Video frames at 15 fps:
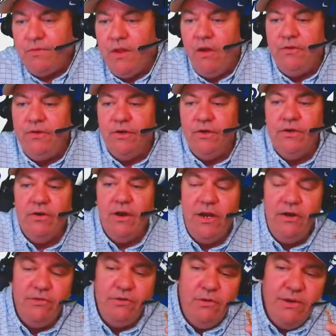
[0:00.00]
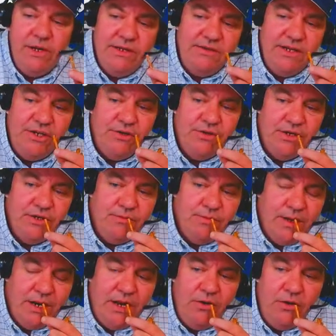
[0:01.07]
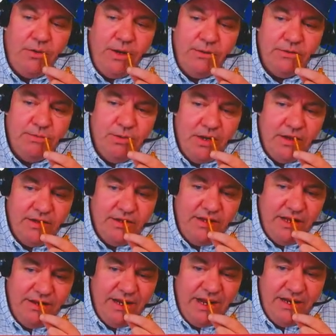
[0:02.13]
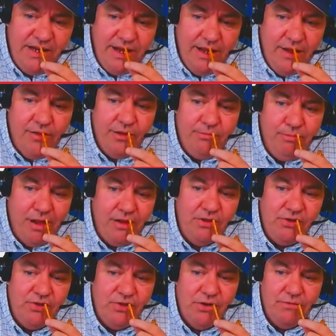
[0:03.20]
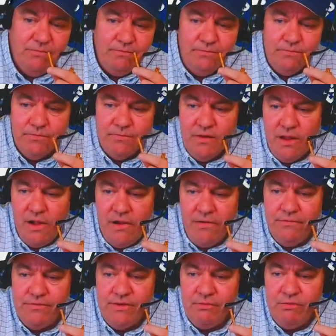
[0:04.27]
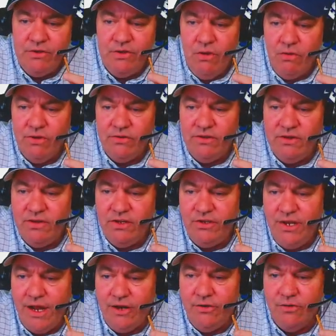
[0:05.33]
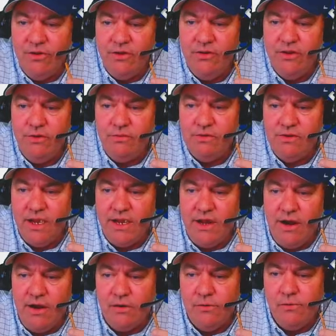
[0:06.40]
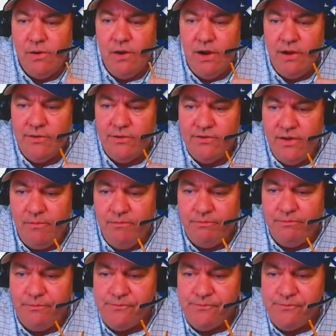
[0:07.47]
Turner, I don't know what his injury is, but I know he was put on the 10-day DL. And Bellinger, someone told us in the chat earlier that it was like a quad or something.